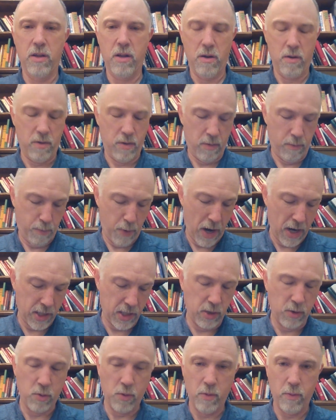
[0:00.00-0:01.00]
the
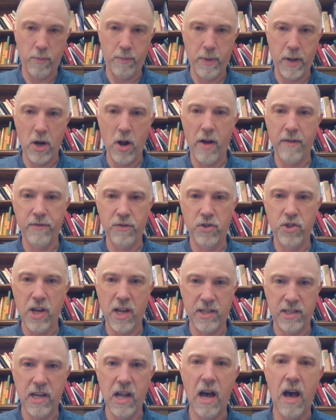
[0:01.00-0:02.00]
branches were bit off
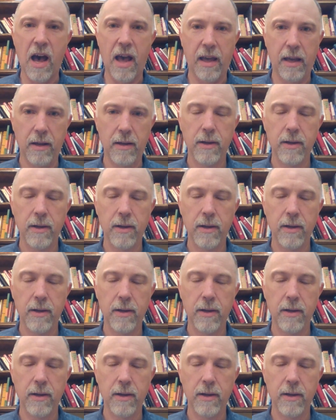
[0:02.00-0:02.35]
chest high.